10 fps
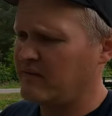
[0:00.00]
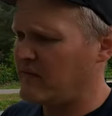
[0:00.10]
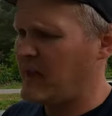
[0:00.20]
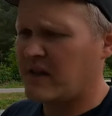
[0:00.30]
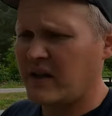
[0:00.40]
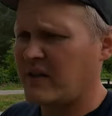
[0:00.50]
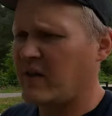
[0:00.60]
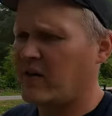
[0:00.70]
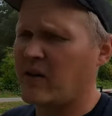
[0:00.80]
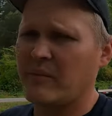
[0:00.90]
That, clean the
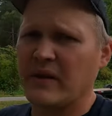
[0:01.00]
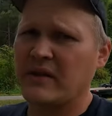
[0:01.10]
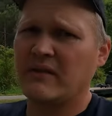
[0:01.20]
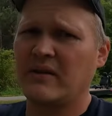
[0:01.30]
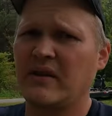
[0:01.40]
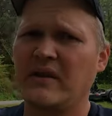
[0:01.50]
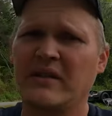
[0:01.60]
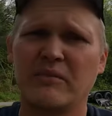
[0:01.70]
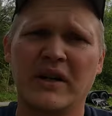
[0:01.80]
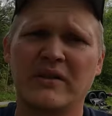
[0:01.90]
car up and get, you know,
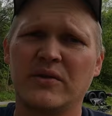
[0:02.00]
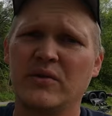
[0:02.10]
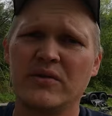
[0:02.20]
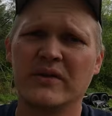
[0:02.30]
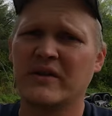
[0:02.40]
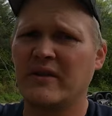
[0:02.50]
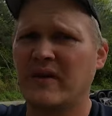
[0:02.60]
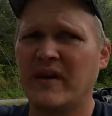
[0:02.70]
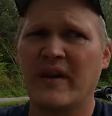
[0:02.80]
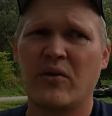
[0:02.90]
get my tools and stuff
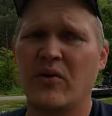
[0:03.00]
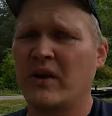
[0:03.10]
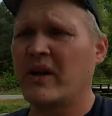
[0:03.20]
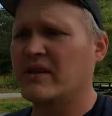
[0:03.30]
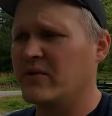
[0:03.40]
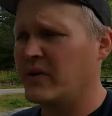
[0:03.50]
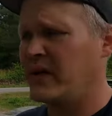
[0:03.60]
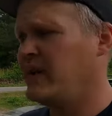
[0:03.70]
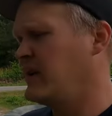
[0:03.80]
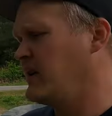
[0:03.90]
like that organized and
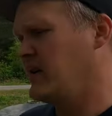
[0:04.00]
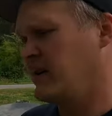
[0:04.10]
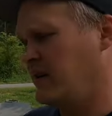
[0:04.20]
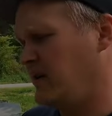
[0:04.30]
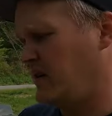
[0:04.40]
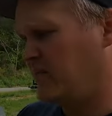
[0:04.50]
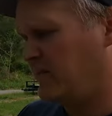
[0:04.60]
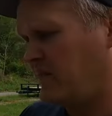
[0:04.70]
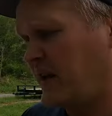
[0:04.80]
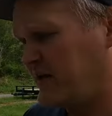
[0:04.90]
ready.
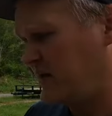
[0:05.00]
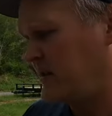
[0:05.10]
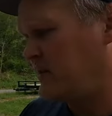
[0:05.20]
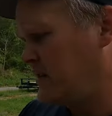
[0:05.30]
That's it.